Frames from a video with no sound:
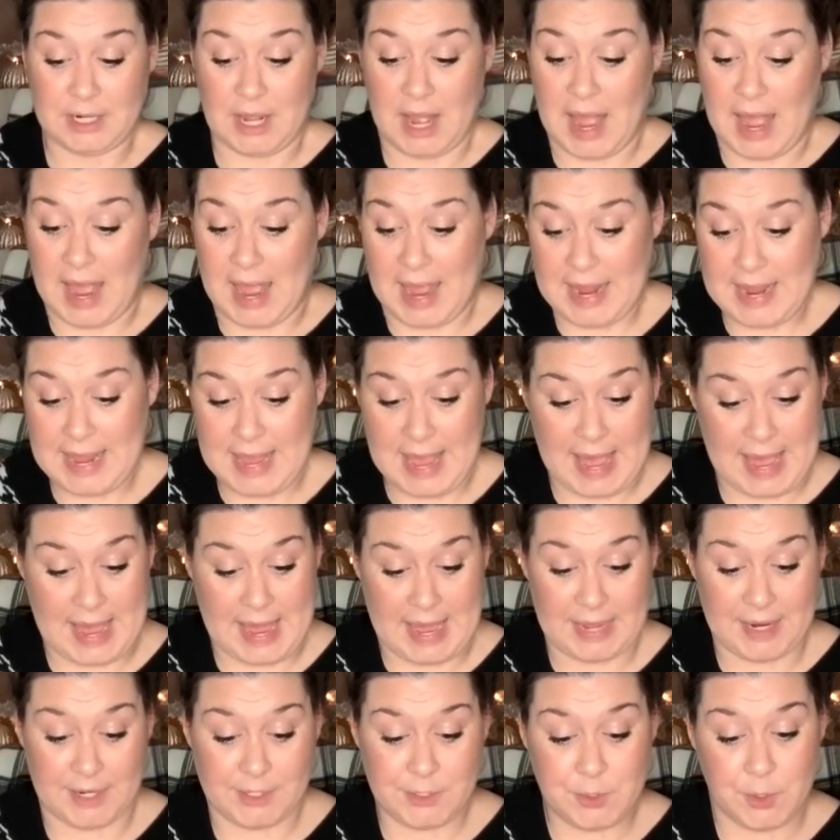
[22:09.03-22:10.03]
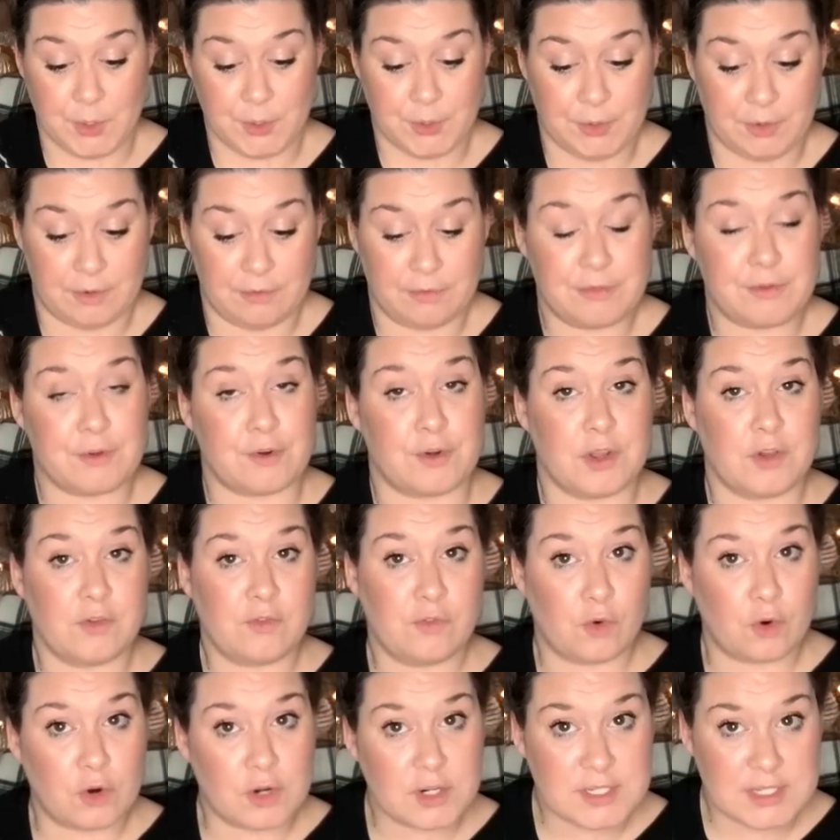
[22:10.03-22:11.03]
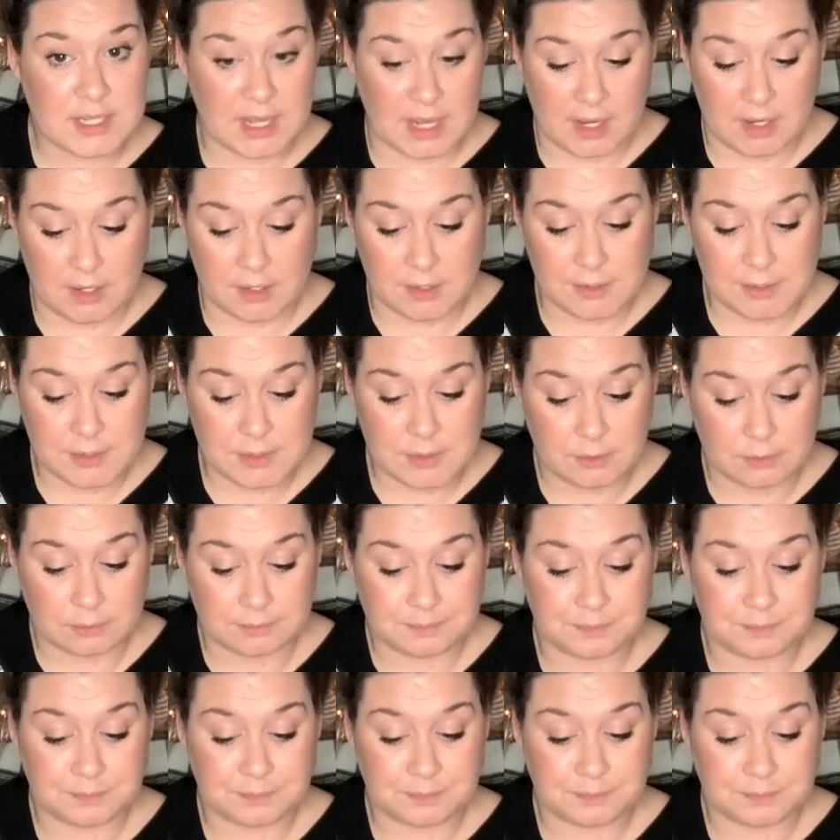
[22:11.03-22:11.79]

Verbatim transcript: I had a total of 34 sales,